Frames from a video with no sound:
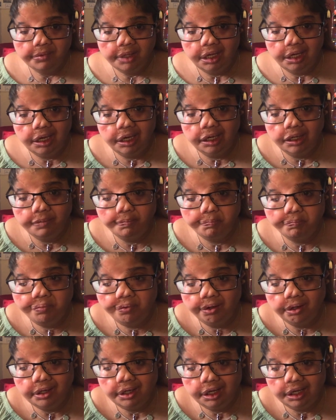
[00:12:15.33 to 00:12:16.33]
a
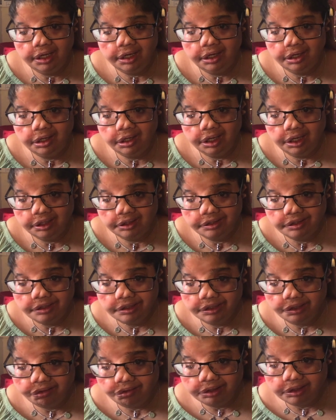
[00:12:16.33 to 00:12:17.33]
book in a
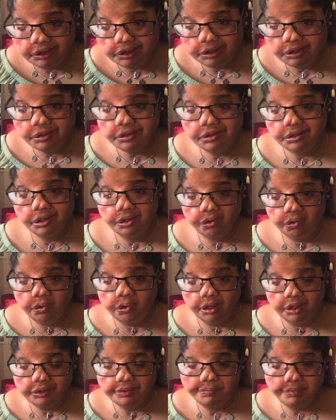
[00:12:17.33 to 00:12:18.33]
series,
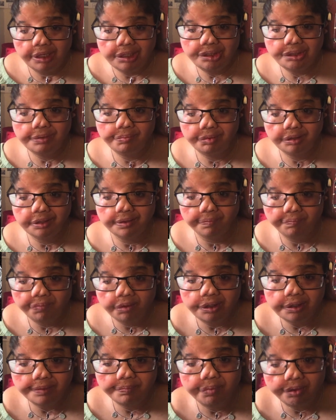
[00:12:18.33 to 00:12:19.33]
or especially if it's the
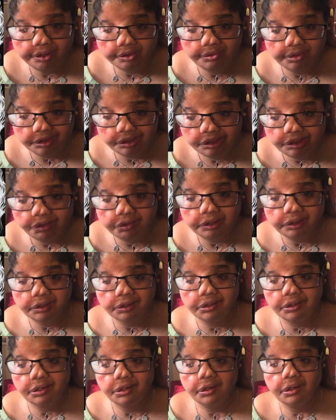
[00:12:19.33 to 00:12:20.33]
first book in the
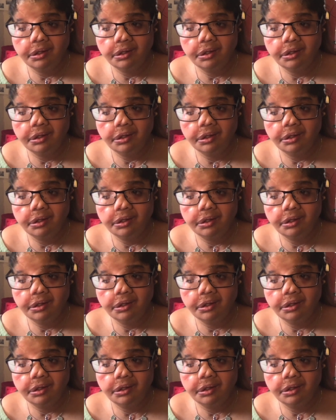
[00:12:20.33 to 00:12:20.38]
series,